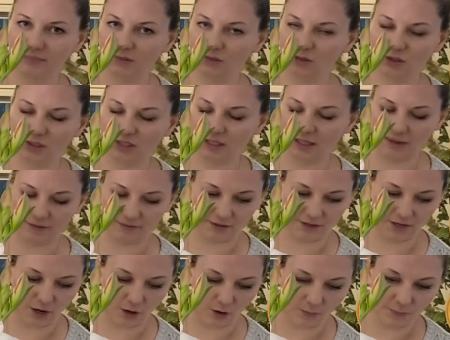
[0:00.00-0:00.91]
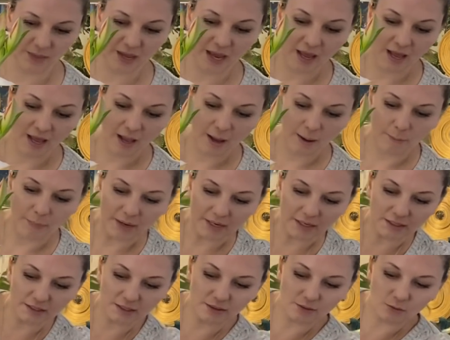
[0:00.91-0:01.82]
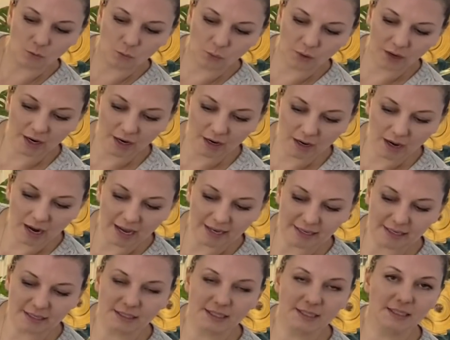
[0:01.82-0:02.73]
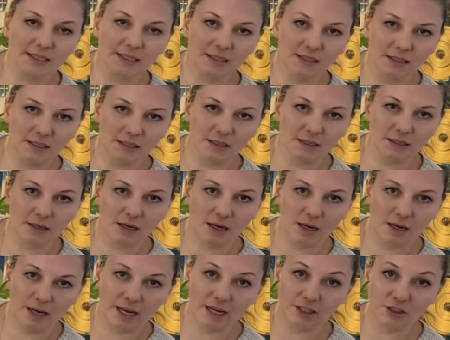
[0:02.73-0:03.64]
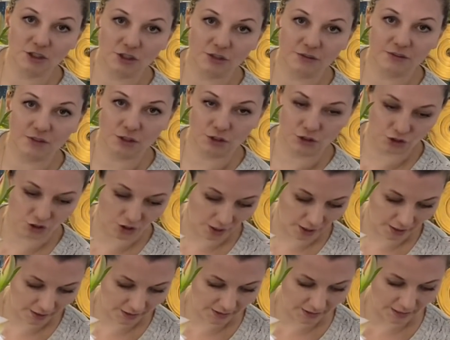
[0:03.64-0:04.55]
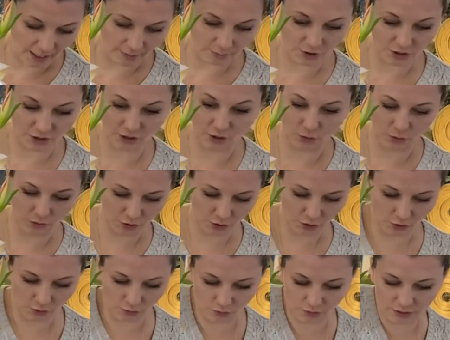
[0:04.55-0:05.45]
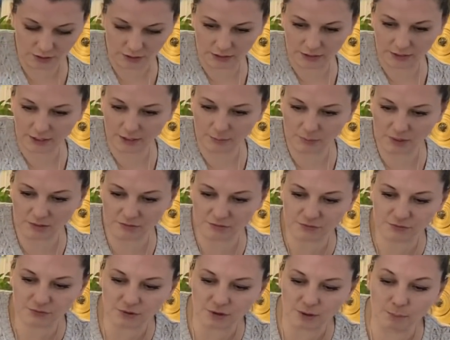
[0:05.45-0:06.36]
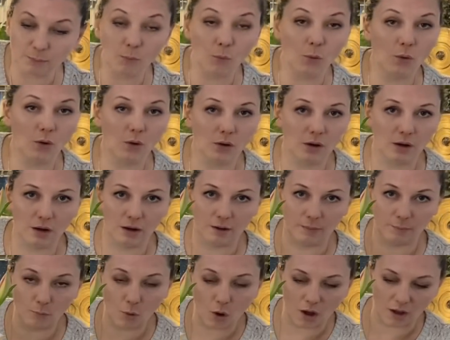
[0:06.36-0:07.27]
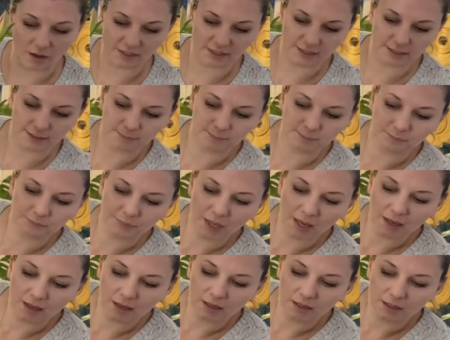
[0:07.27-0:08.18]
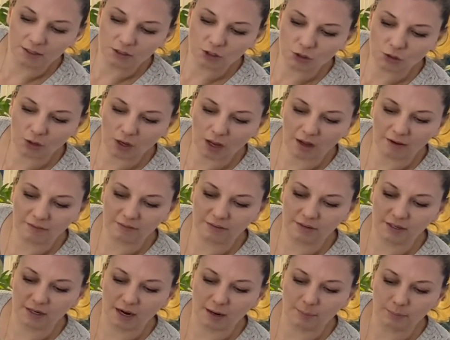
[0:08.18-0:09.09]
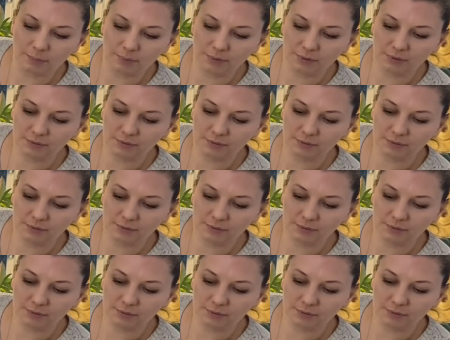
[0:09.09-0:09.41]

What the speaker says: just never know. But where I can see the edge of the jars, I'm just going to use a little bit of moss to cover it up.